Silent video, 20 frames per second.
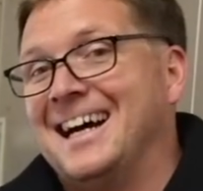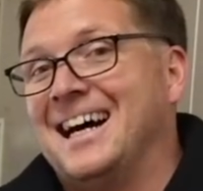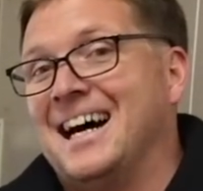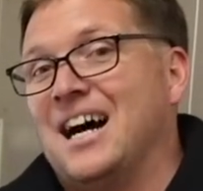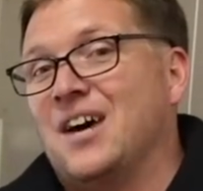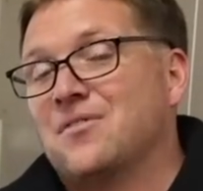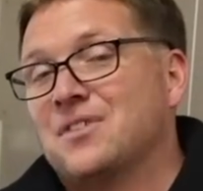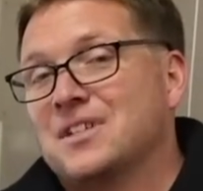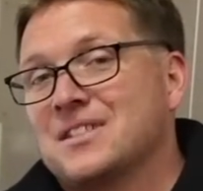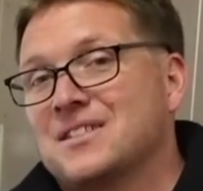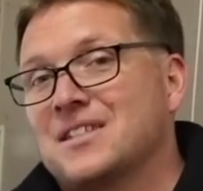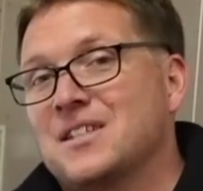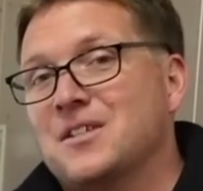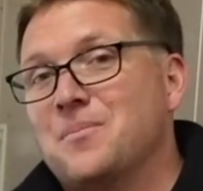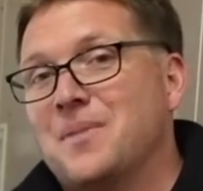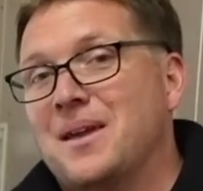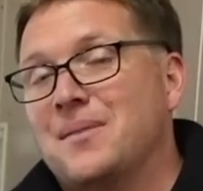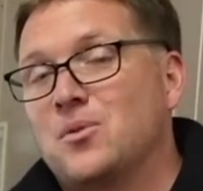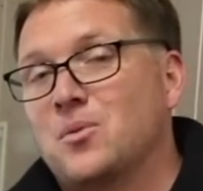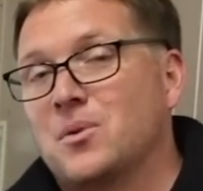Obviously,
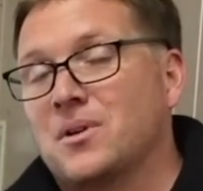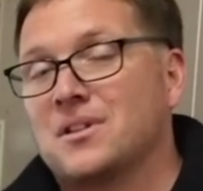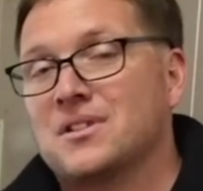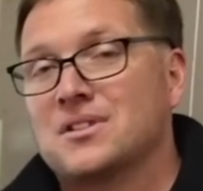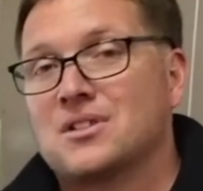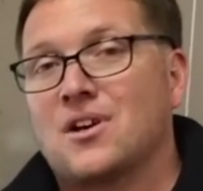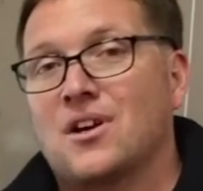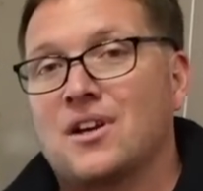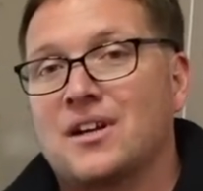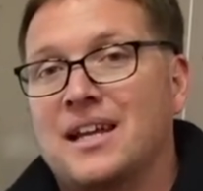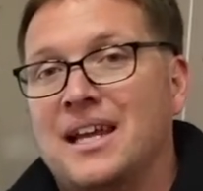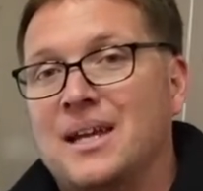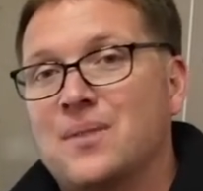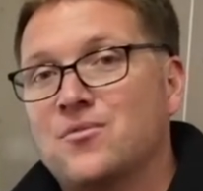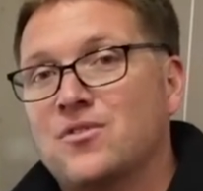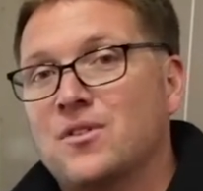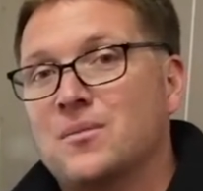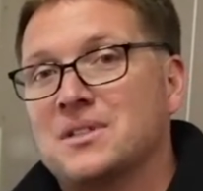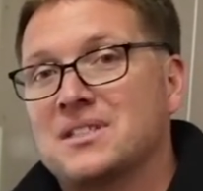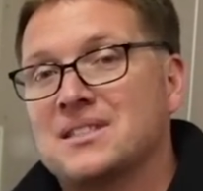maybe where this car came
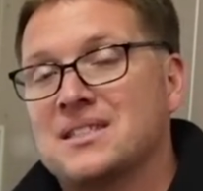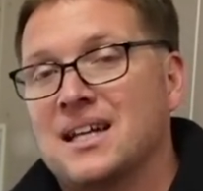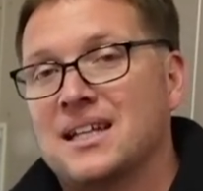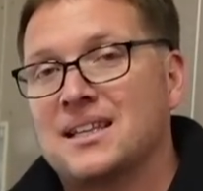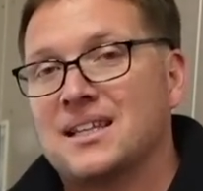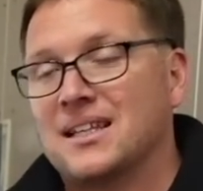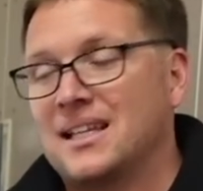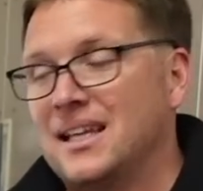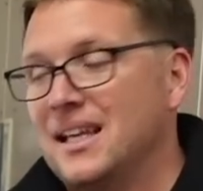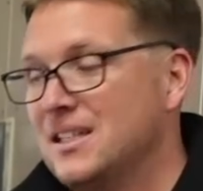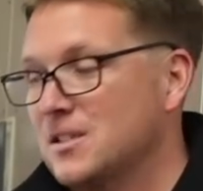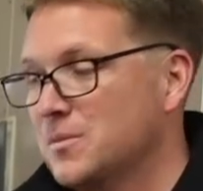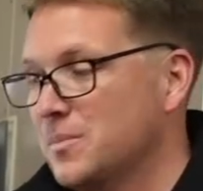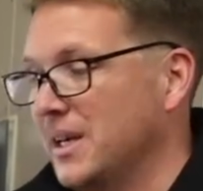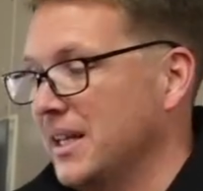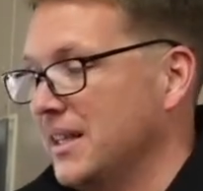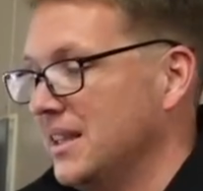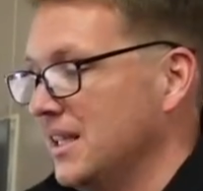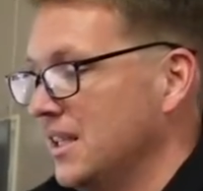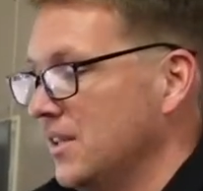from, it's not the case,
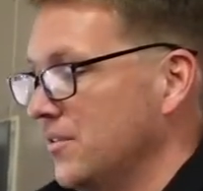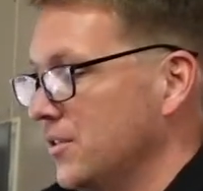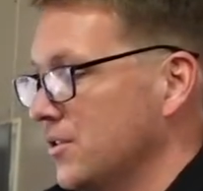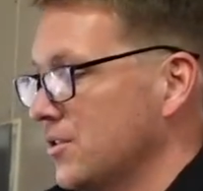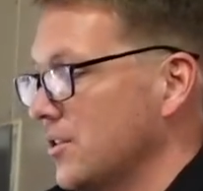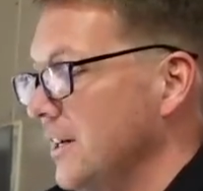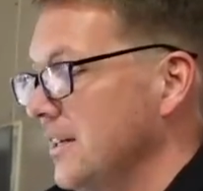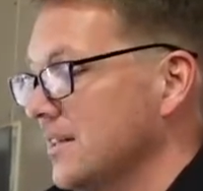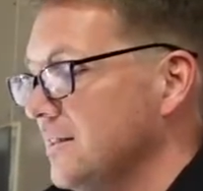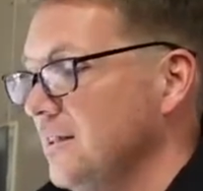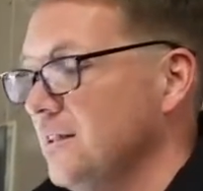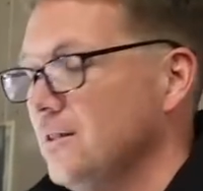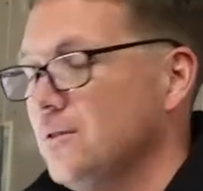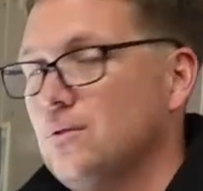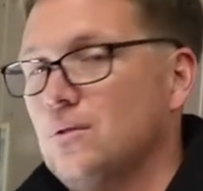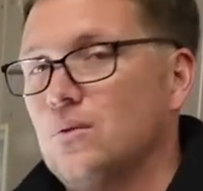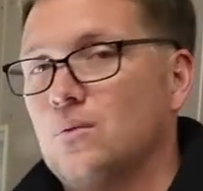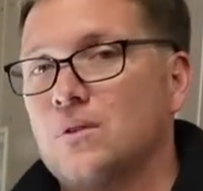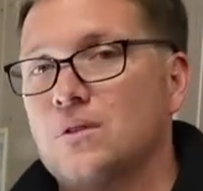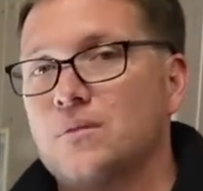but I think if you're trying to sell
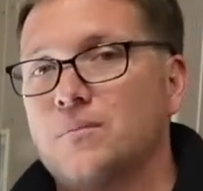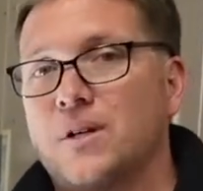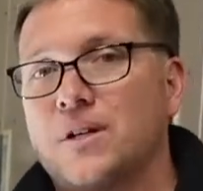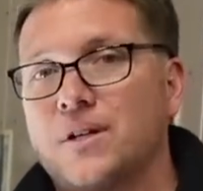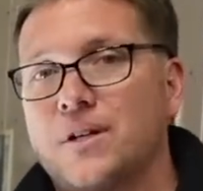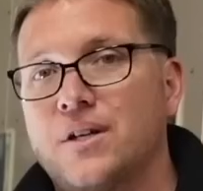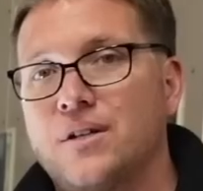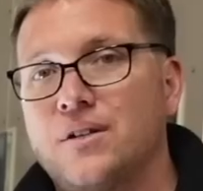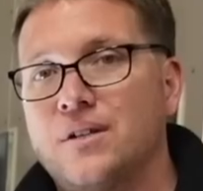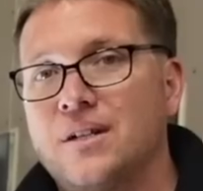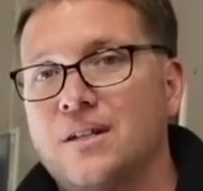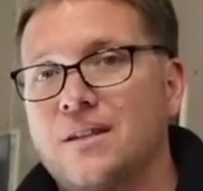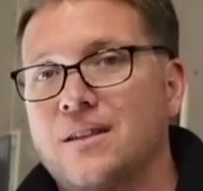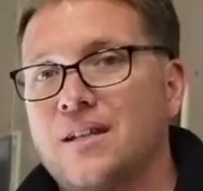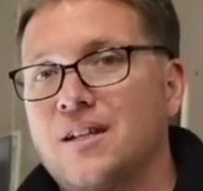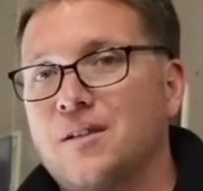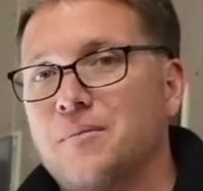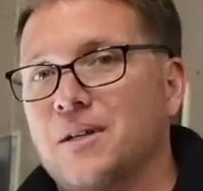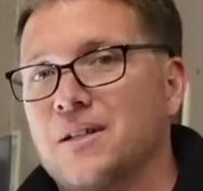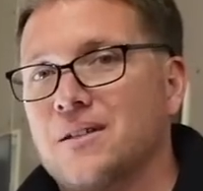to a world market, you need to
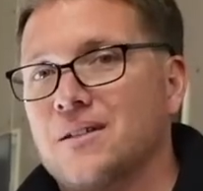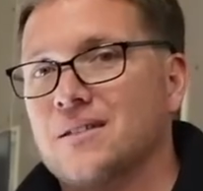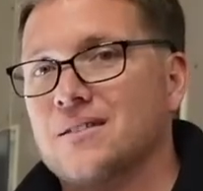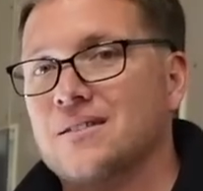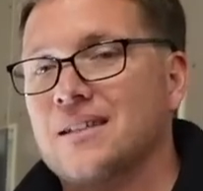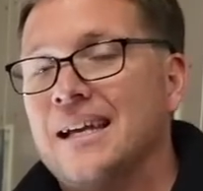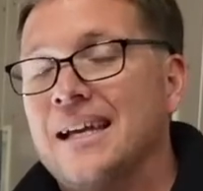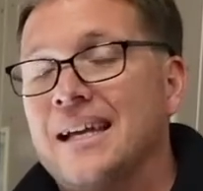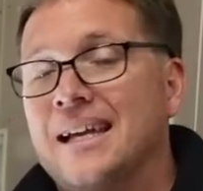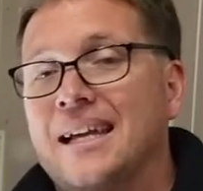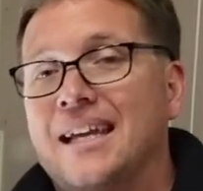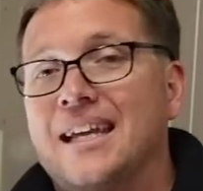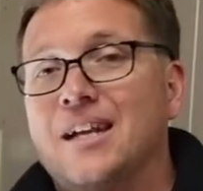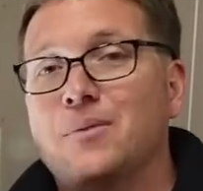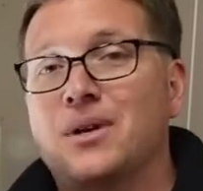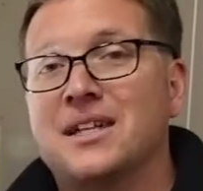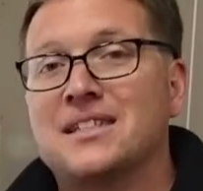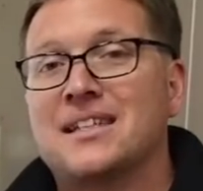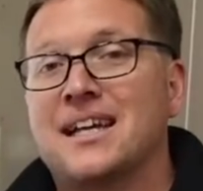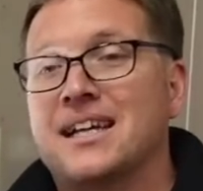think about this.
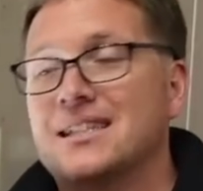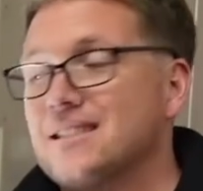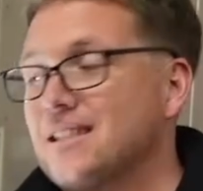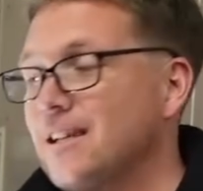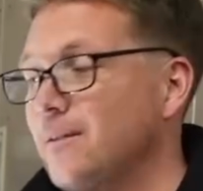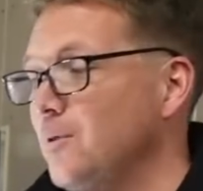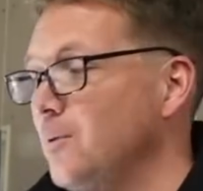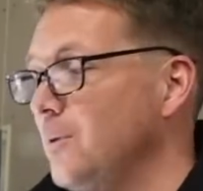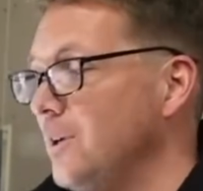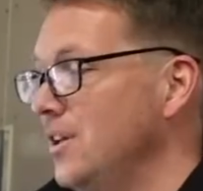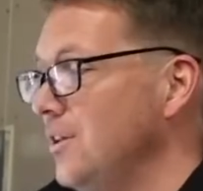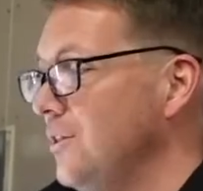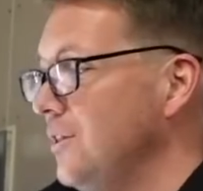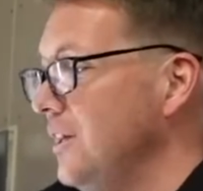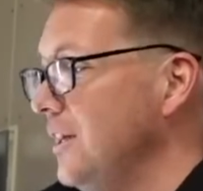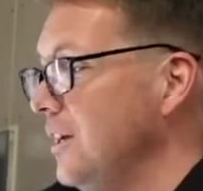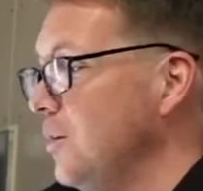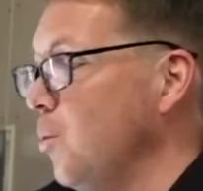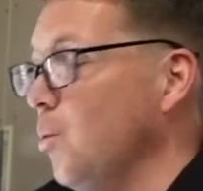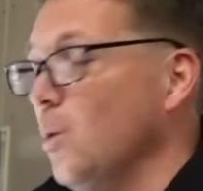Anyways, guys, tell me what you
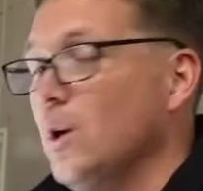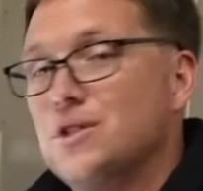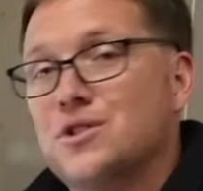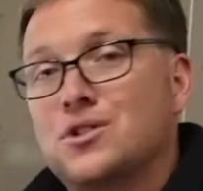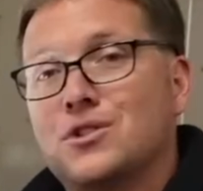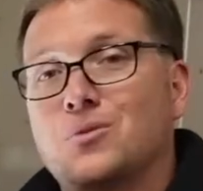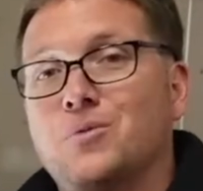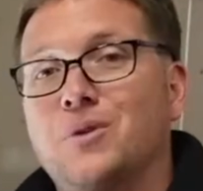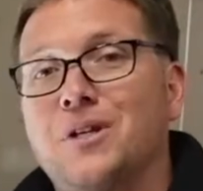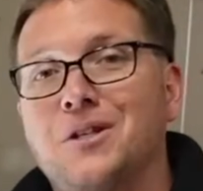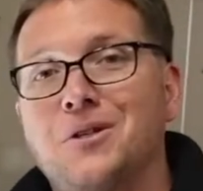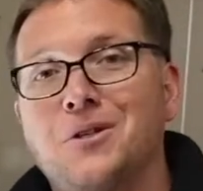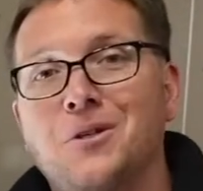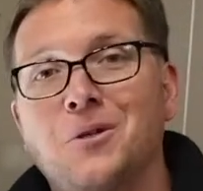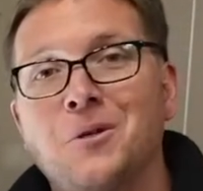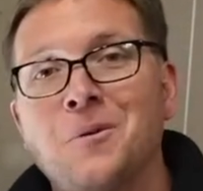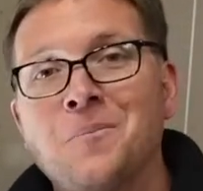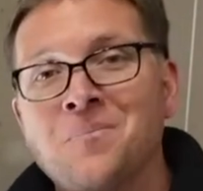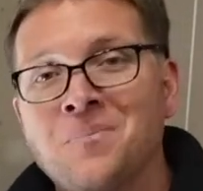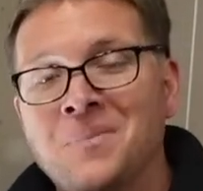think. What should we
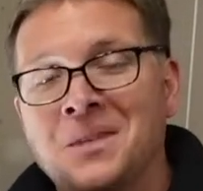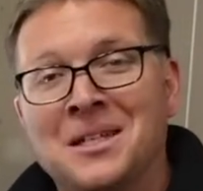do?